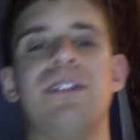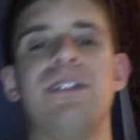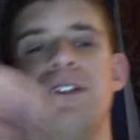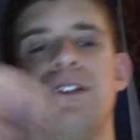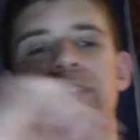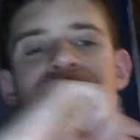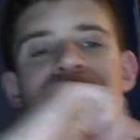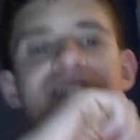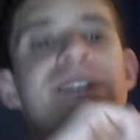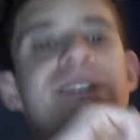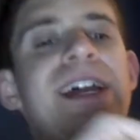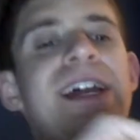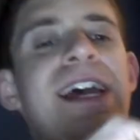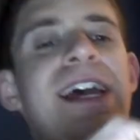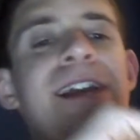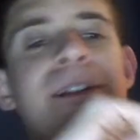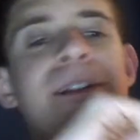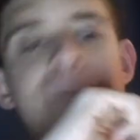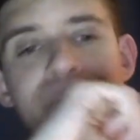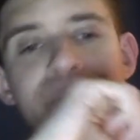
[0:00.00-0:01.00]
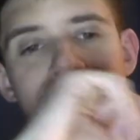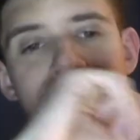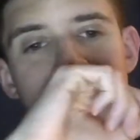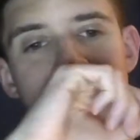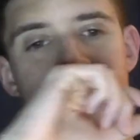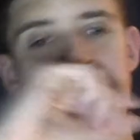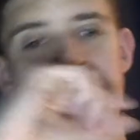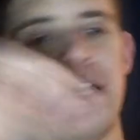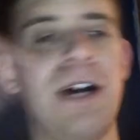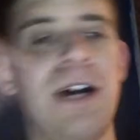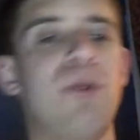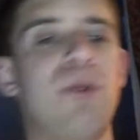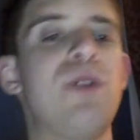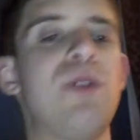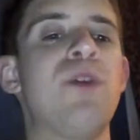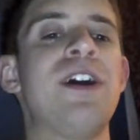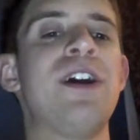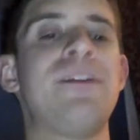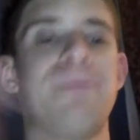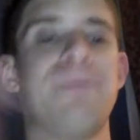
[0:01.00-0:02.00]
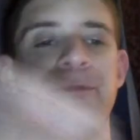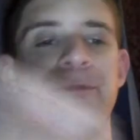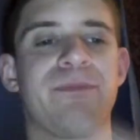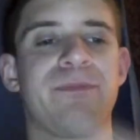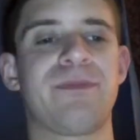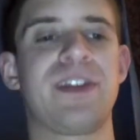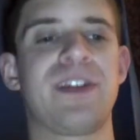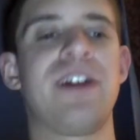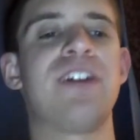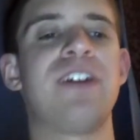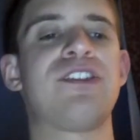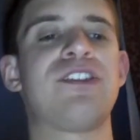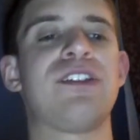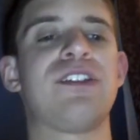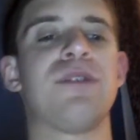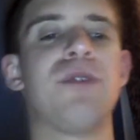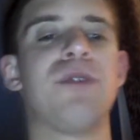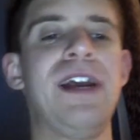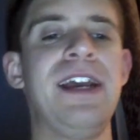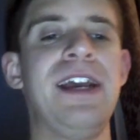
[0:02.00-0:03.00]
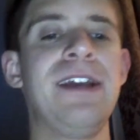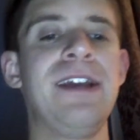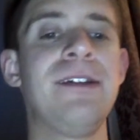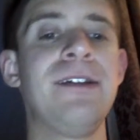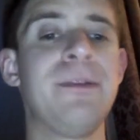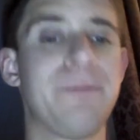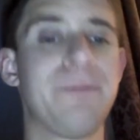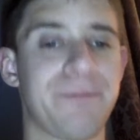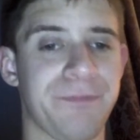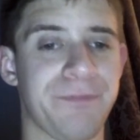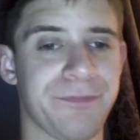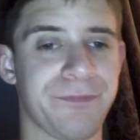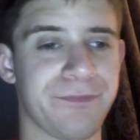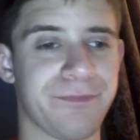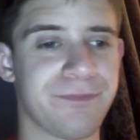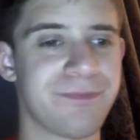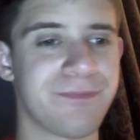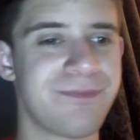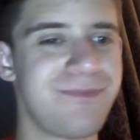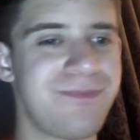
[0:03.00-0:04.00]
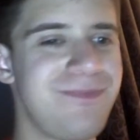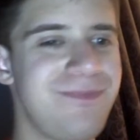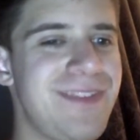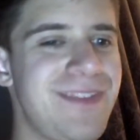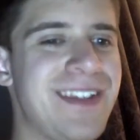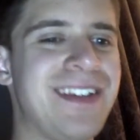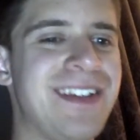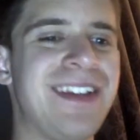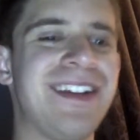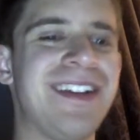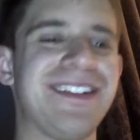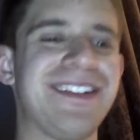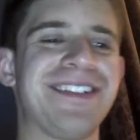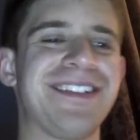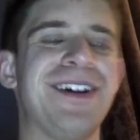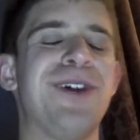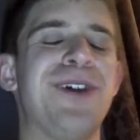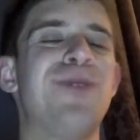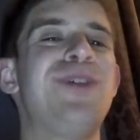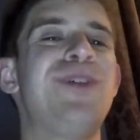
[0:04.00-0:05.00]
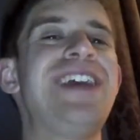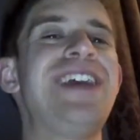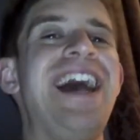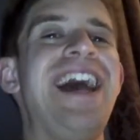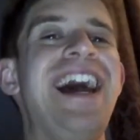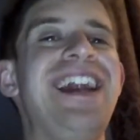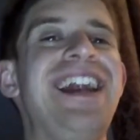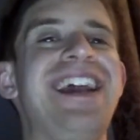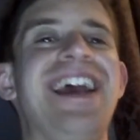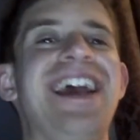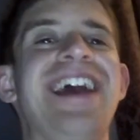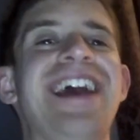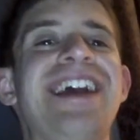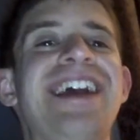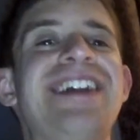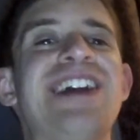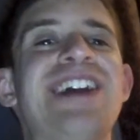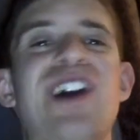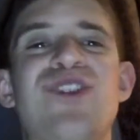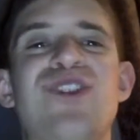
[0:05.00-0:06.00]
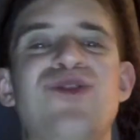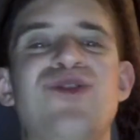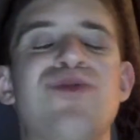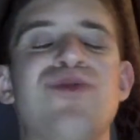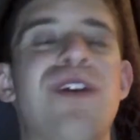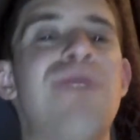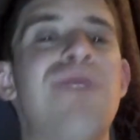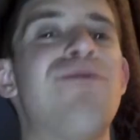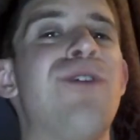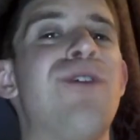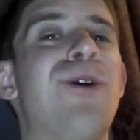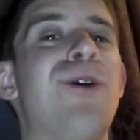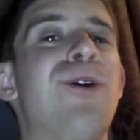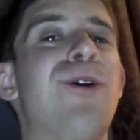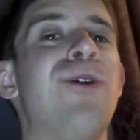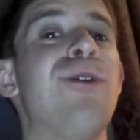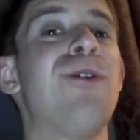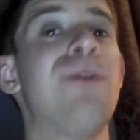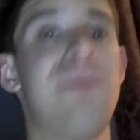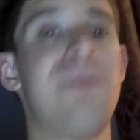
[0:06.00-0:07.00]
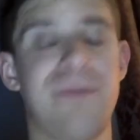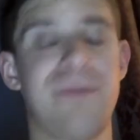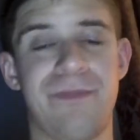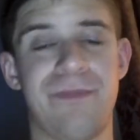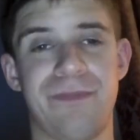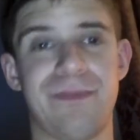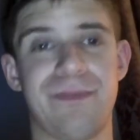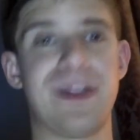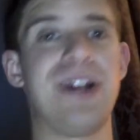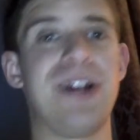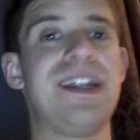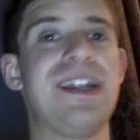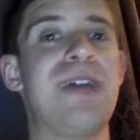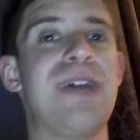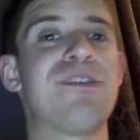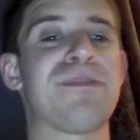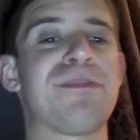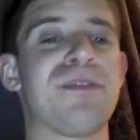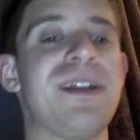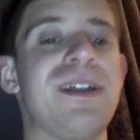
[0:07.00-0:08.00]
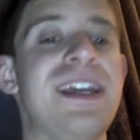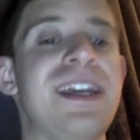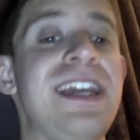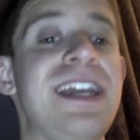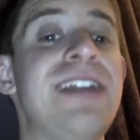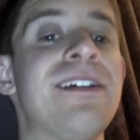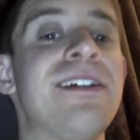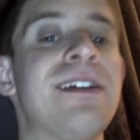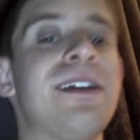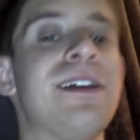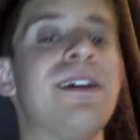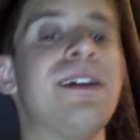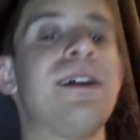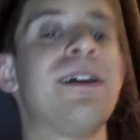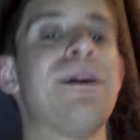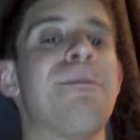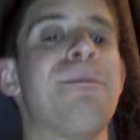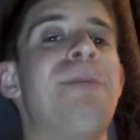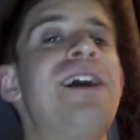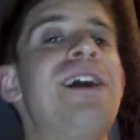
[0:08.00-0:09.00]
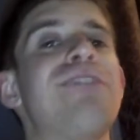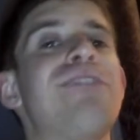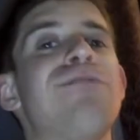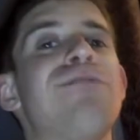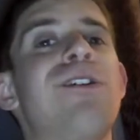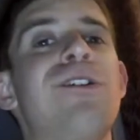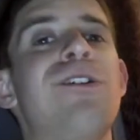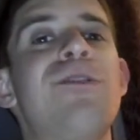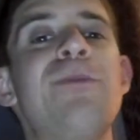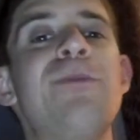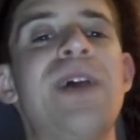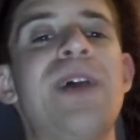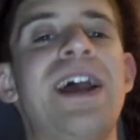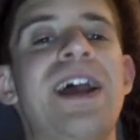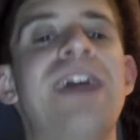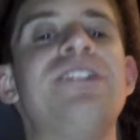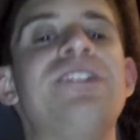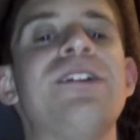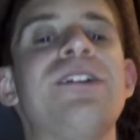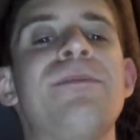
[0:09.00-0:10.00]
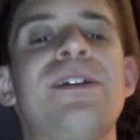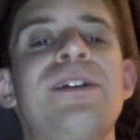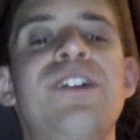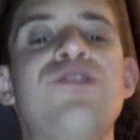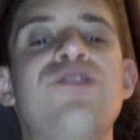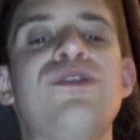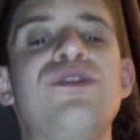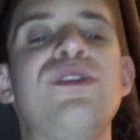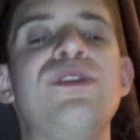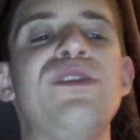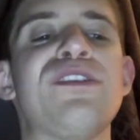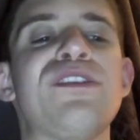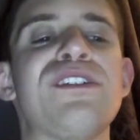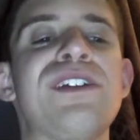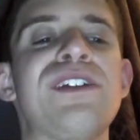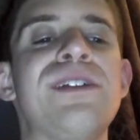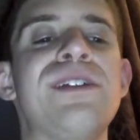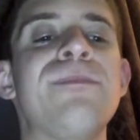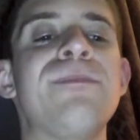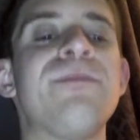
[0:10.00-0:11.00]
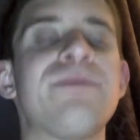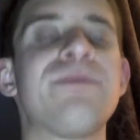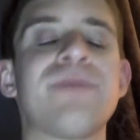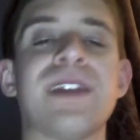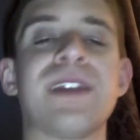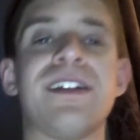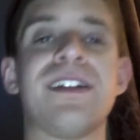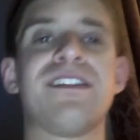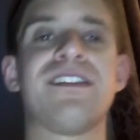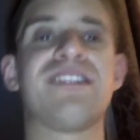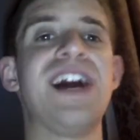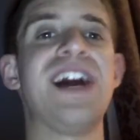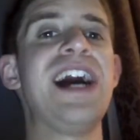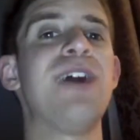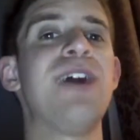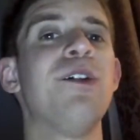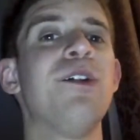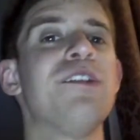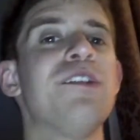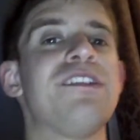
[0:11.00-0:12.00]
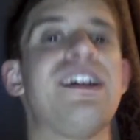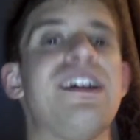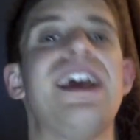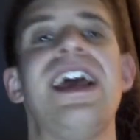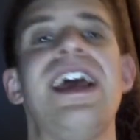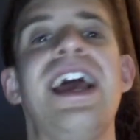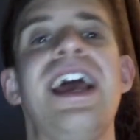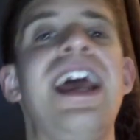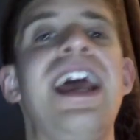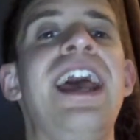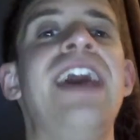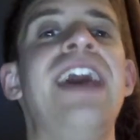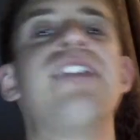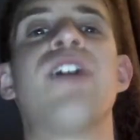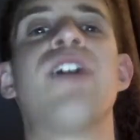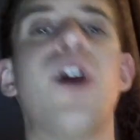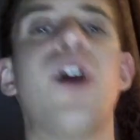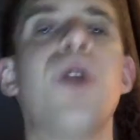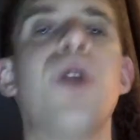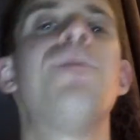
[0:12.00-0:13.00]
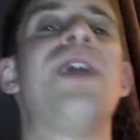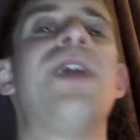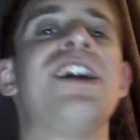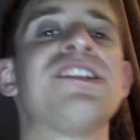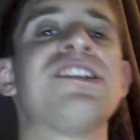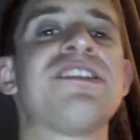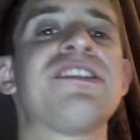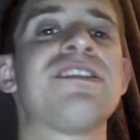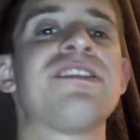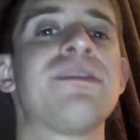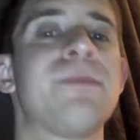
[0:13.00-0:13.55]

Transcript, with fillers: So then uh, we went uh, to the ring. So we had a drum roll uh, that was played. Mike Rome ended up introducing Styles, and Omos,